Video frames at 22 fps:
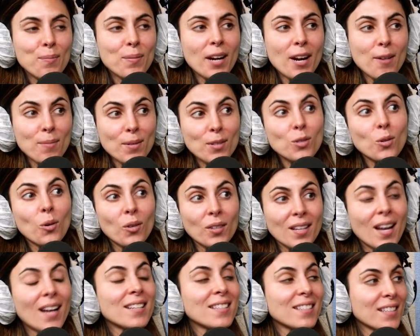But I've been told
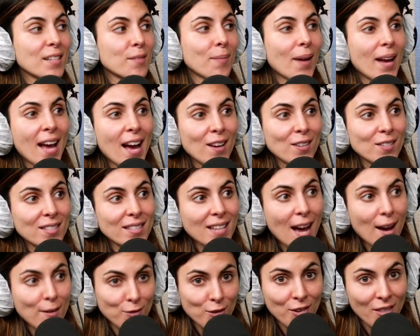not to leave my house
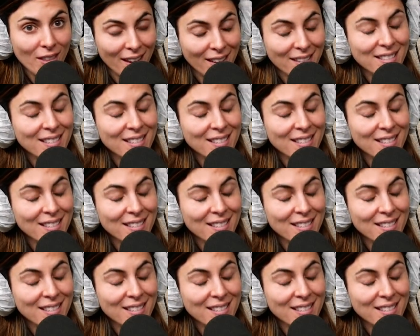after this.